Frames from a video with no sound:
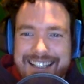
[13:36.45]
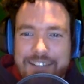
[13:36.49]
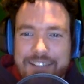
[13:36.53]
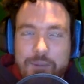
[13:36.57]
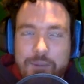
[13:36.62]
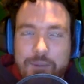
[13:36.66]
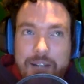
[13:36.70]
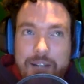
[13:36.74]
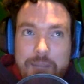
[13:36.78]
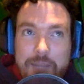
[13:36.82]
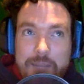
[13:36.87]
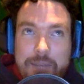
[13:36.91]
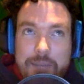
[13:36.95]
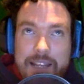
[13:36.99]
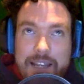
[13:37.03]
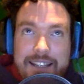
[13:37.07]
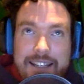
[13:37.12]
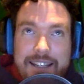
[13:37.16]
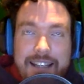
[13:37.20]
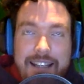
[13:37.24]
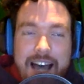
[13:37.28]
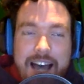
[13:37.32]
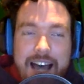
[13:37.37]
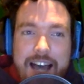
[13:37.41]
When I played it
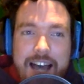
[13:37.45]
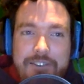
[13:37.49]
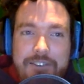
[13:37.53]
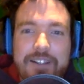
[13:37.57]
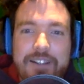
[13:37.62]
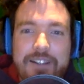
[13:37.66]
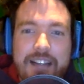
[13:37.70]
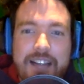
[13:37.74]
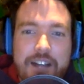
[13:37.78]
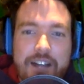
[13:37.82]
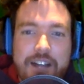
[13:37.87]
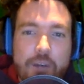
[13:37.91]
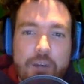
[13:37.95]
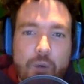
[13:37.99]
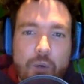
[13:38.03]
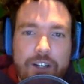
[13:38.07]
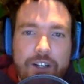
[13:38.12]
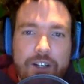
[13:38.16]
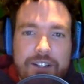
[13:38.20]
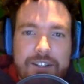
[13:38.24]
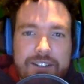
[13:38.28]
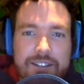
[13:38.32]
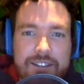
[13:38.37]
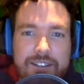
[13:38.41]
live, it kind of
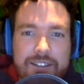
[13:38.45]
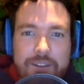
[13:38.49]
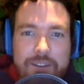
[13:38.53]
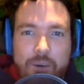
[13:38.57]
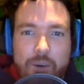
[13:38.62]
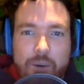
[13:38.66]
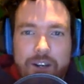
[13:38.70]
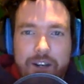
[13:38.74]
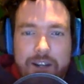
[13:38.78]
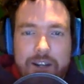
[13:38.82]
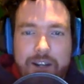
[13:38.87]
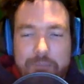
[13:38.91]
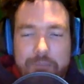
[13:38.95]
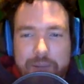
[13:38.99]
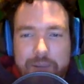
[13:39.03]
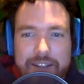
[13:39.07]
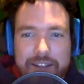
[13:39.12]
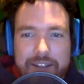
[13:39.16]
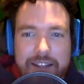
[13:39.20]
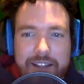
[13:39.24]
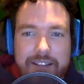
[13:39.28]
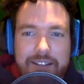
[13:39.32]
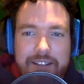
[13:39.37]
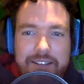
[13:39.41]
worked. The one I played
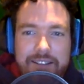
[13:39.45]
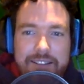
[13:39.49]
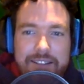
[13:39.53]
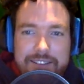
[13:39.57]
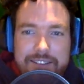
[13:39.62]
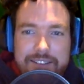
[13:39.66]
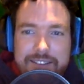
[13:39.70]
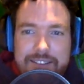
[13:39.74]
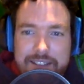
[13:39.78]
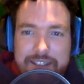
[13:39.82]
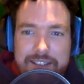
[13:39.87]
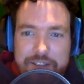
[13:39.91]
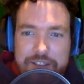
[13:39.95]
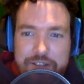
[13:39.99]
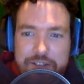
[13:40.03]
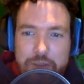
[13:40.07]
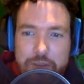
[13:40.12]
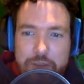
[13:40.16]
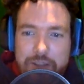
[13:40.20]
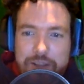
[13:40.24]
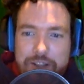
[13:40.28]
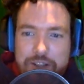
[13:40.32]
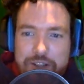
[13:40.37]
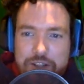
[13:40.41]
that did a
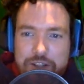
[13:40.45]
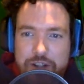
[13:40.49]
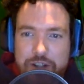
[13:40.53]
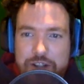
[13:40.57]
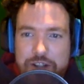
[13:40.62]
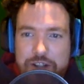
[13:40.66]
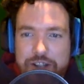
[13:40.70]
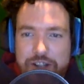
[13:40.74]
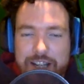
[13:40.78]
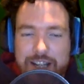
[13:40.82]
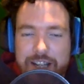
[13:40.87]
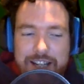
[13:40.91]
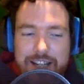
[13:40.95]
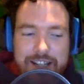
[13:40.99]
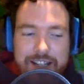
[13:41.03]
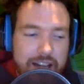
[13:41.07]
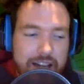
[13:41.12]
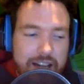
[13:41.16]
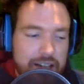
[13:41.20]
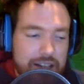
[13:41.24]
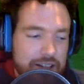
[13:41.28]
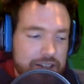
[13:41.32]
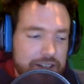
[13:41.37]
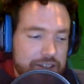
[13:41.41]
2-minute strategy guide, it
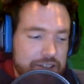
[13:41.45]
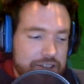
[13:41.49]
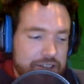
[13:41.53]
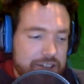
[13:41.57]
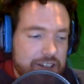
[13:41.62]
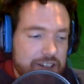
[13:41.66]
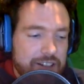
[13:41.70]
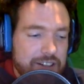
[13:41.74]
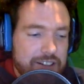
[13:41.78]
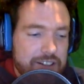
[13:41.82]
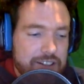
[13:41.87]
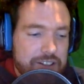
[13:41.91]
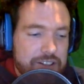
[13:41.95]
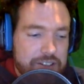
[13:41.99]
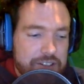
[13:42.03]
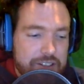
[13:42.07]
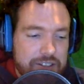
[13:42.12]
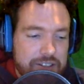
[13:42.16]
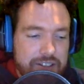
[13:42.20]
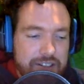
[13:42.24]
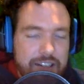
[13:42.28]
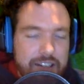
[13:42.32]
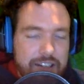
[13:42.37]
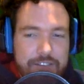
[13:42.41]
kind of sucked because it
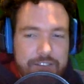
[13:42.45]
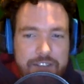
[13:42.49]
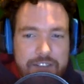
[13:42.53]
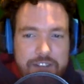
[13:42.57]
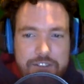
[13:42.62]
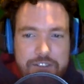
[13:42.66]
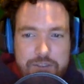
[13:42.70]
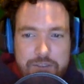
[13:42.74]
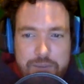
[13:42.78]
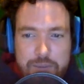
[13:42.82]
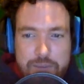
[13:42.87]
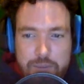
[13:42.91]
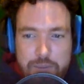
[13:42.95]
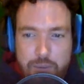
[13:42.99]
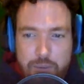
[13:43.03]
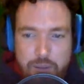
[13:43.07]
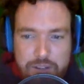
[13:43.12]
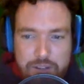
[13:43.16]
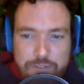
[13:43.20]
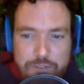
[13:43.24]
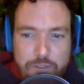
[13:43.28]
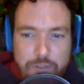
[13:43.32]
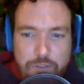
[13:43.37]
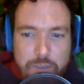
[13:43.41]
left out some important
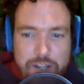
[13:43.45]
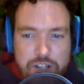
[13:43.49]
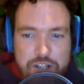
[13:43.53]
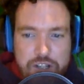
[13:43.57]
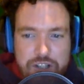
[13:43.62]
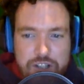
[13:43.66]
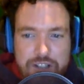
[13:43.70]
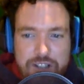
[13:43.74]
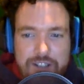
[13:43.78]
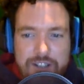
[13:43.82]
information.